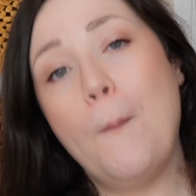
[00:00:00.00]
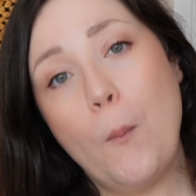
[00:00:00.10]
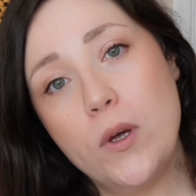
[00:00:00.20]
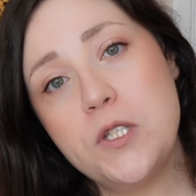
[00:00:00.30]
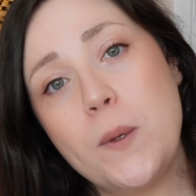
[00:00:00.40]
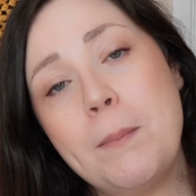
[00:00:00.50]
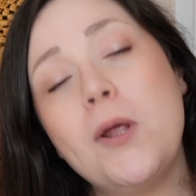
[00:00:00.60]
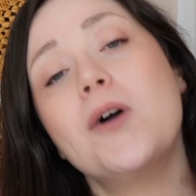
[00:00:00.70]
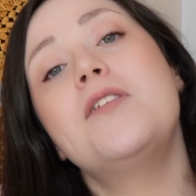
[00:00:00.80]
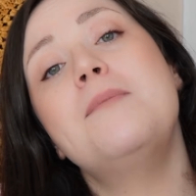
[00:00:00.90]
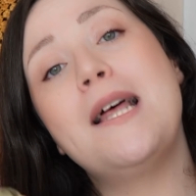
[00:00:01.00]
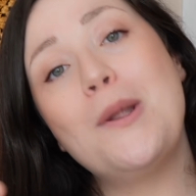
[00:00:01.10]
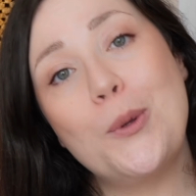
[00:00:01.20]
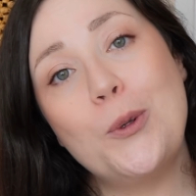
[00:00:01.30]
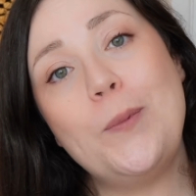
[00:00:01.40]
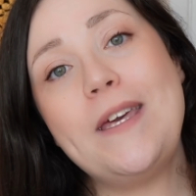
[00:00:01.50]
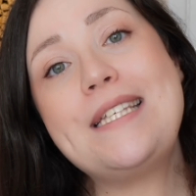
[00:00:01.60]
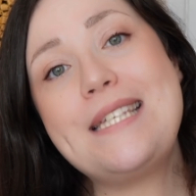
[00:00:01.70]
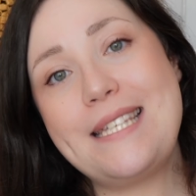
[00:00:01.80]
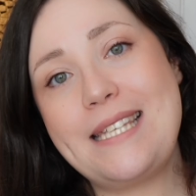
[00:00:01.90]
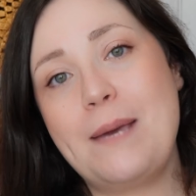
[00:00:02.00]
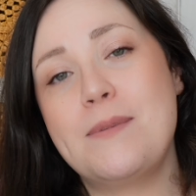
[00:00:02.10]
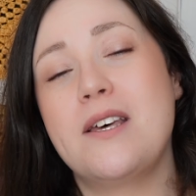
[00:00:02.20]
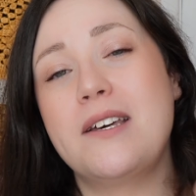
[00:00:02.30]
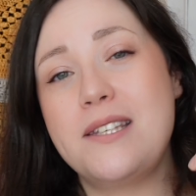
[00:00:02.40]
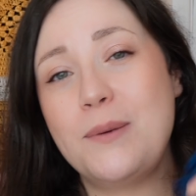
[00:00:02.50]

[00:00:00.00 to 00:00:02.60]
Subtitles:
Once we block them, they'll all be to the same size.